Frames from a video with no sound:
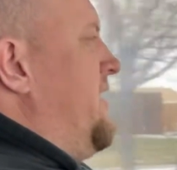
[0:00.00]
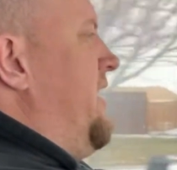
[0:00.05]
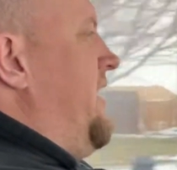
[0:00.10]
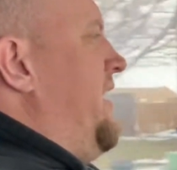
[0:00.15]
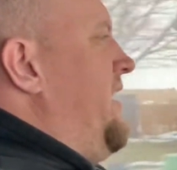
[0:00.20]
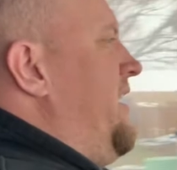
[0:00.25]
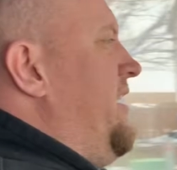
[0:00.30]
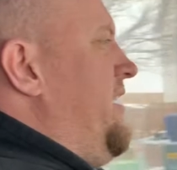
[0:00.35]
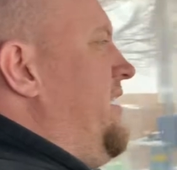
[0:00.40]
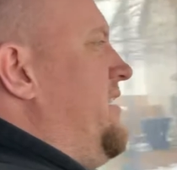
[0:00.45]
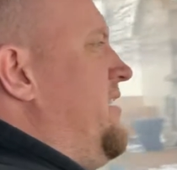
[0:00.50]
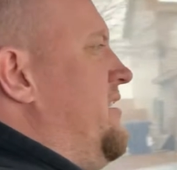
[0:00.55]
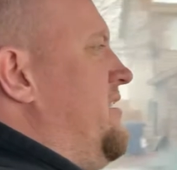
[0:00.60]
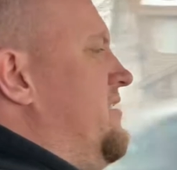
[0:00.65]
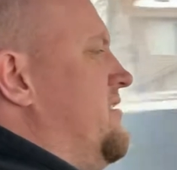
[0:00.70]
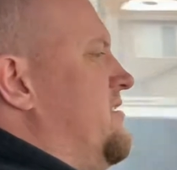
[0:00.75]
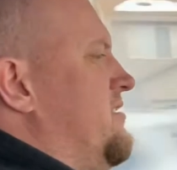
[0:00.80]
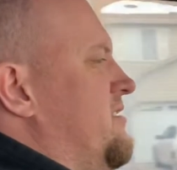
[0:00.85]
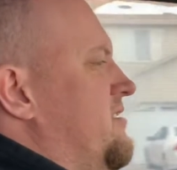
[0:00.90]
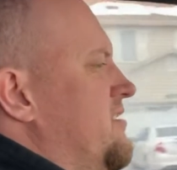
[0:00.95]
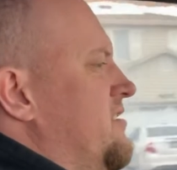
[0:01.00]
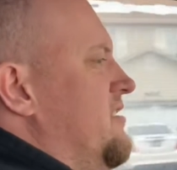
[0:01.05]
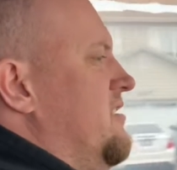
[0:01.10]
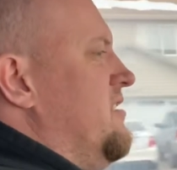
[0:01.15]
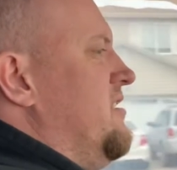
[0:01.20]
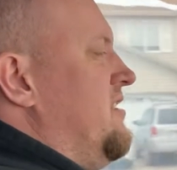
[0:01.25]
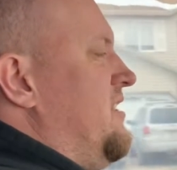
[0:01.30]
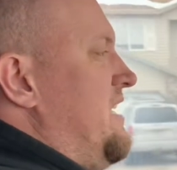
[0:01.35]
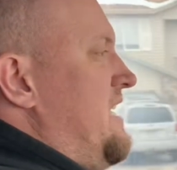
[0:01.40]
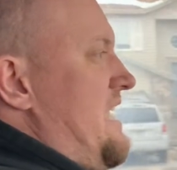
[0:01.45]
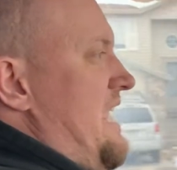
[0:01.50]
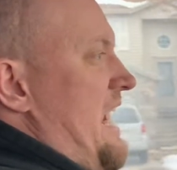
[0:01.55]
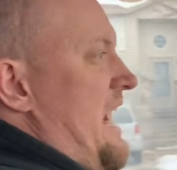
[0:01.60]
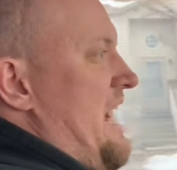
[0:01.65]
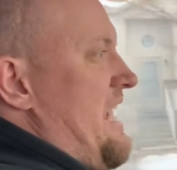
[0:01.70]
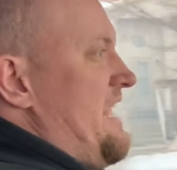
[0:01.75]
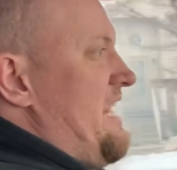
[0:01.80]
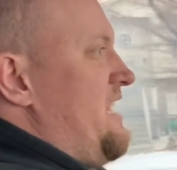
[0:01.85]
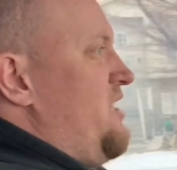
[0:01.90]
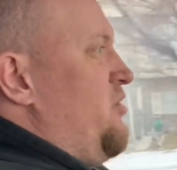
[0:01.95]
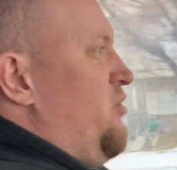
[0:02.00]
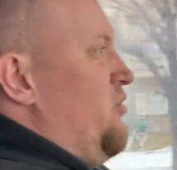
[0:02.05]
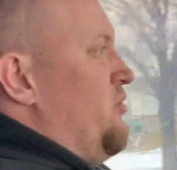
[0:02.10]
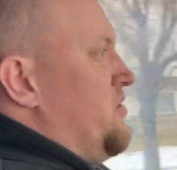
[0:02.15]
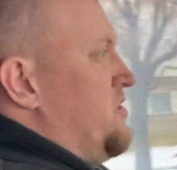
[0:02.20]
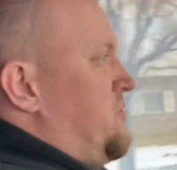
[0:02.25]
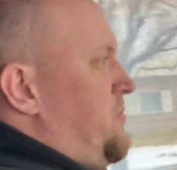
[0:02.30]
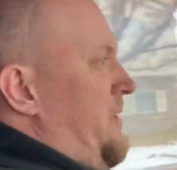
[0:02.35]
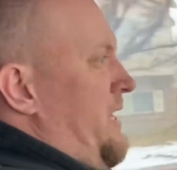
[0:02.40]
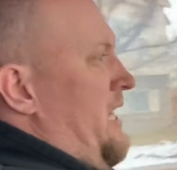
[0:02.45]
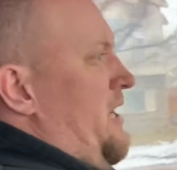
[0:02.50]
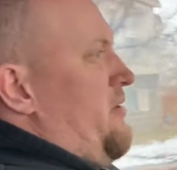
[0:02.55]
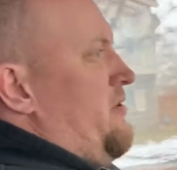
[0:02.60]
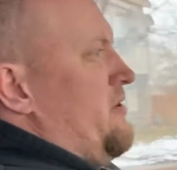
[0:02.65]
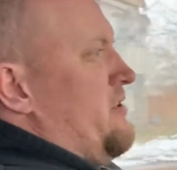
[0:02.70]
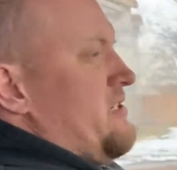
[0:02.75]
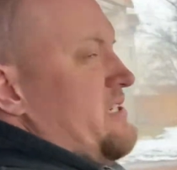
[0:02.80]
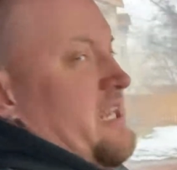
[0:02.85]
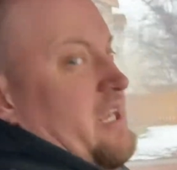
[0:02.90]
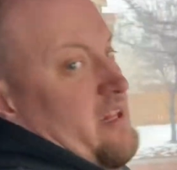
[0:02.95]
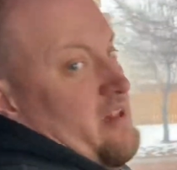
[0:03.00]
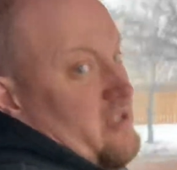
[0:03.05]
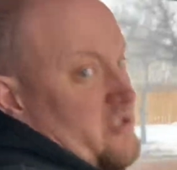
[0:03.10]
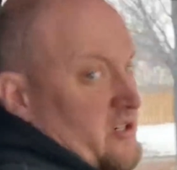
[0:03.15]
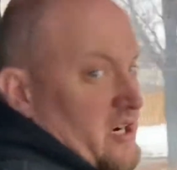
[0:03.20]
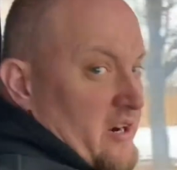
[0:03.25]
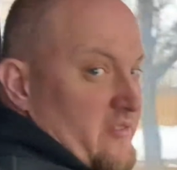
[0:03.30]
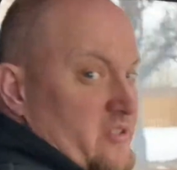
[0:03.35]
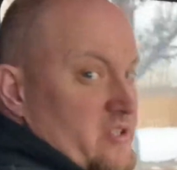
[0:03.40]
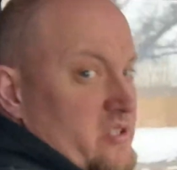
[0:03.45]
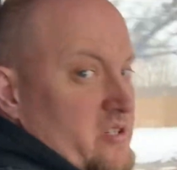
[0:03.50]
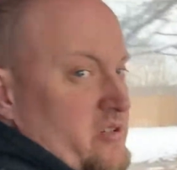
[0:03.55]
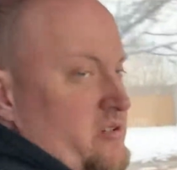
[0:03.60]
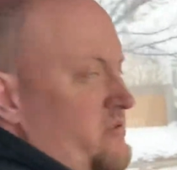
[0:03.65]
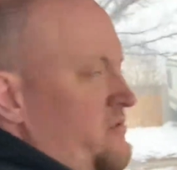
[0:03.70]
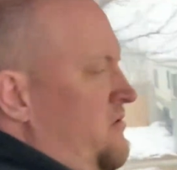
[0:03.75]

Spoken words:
is the 80 horsepower daily driver tune.